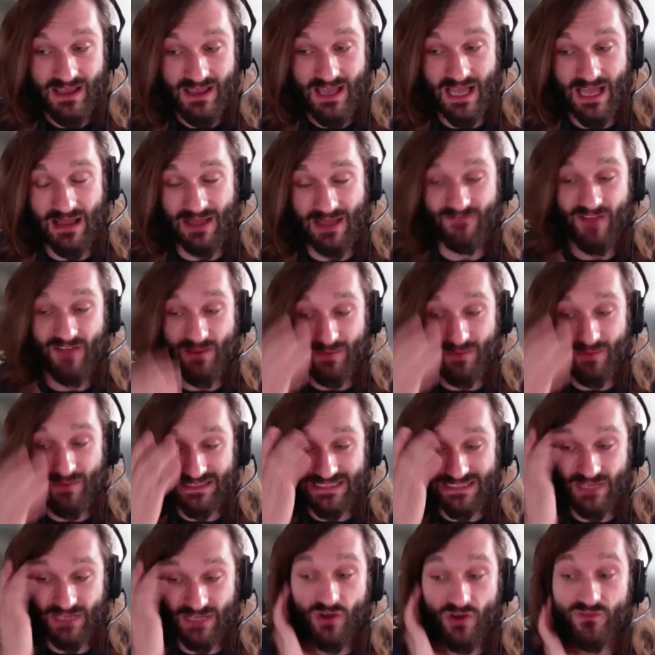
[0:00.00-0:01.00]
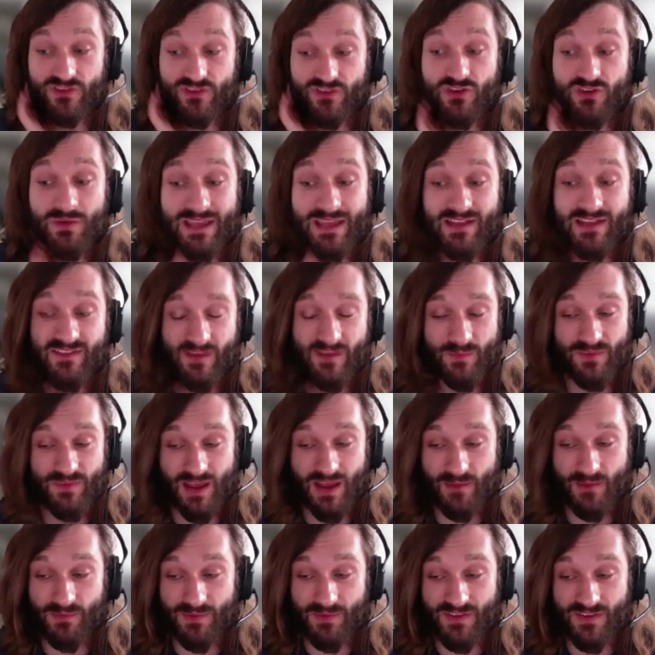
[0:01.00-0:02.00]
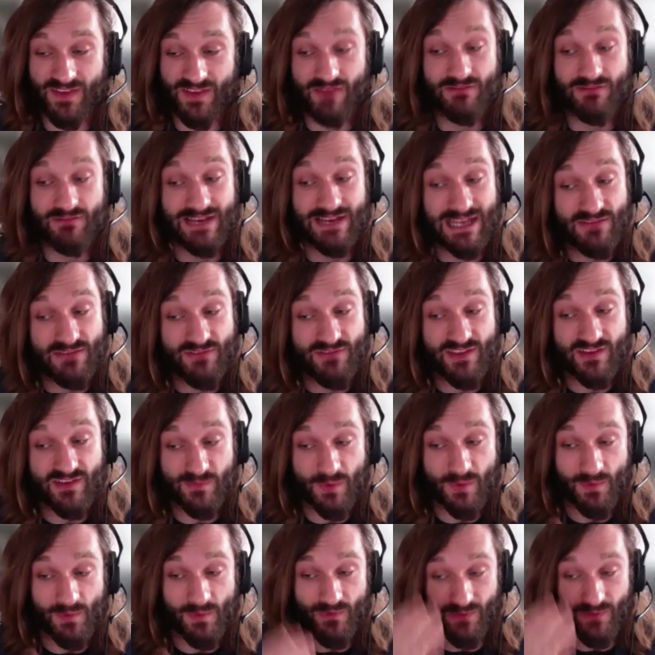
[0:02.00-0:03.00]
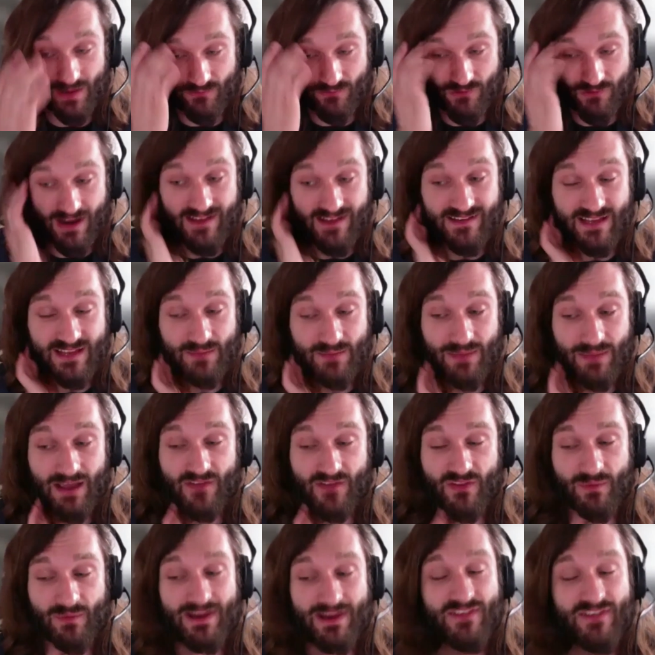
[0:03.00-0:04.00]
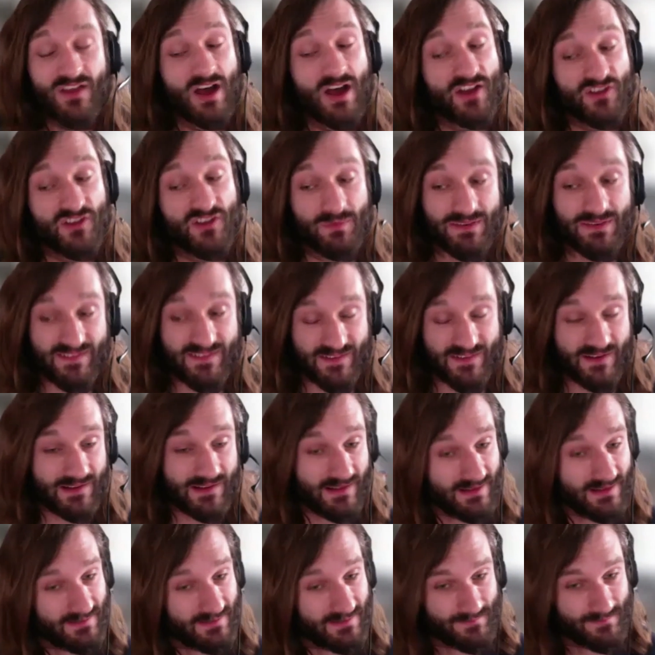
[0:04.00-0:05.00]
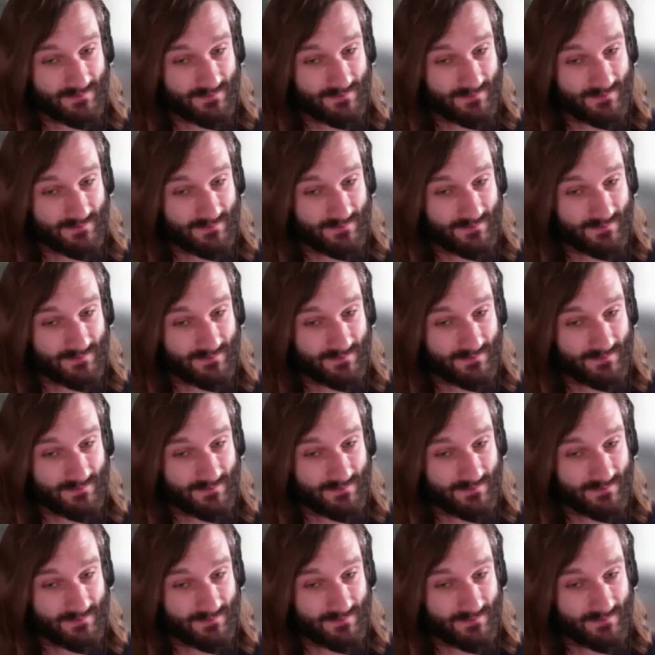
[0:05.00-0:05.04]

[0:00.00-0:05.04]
I find myself overdoing it sometimes because I relive these moments when I'm writing about them and it's hard to be subtle.